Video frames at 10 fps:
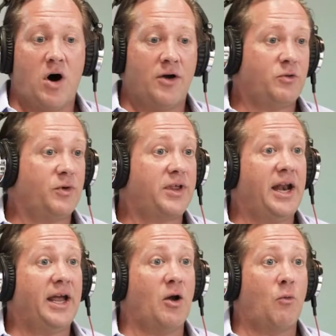honored with
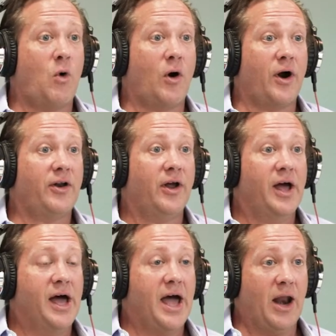getting an award,
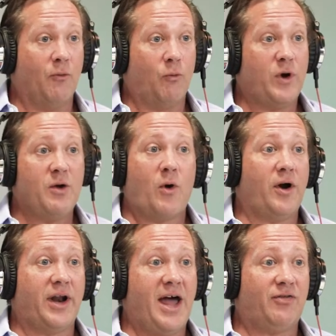mm-hmm. and we
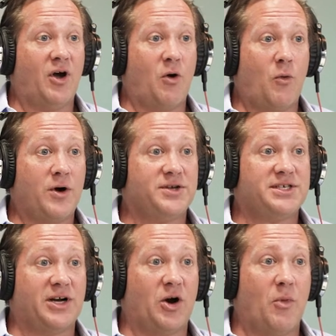weren't at the award
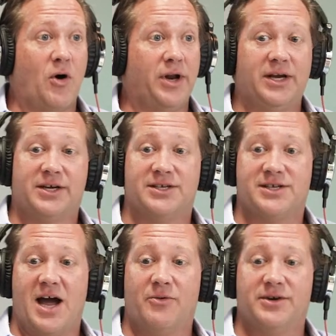ceremony
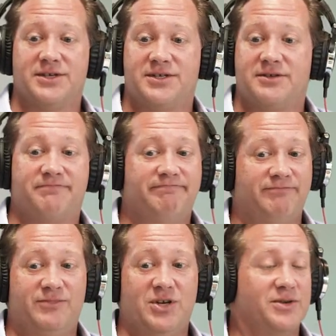because I was
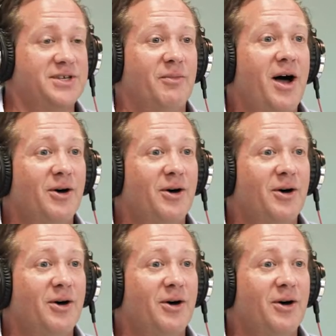doing something